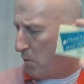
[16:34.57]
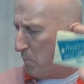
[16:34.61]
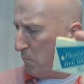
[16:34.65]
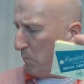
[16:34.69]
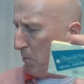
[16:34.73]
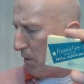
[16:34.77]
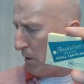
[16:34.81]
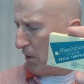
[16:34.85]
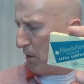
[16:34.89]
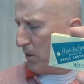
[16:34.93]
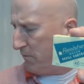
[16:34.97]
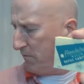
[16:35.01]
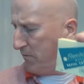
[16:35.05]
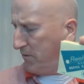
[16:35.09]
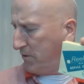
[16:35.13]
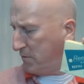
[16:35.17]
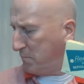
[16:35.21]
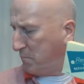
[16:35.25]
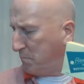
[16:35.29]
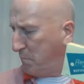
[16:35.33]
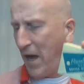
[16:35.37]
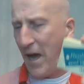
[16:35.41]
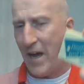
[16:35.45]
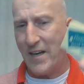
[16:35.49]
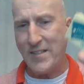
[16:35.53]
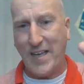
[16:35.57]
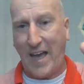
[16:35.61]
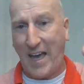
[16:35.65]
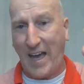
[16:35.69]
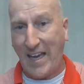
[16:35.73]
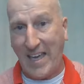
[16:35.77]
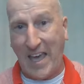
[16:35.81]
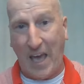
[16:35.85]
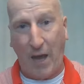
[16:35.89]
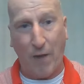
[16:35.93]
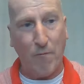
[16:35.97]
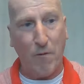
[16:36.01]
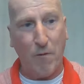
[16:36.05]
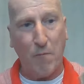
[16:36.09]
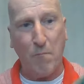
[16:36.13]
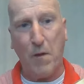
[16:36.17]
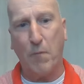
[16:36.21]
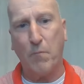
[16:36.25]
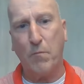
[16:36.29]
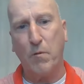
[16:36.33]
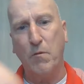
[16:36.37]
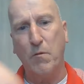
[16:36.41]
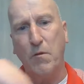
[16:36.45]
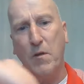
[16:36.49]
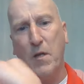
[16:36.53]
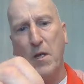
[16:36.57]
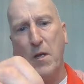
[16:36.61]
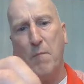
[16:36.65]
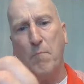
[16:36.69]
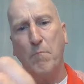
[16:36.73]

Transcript: are part of this box. I can't remember.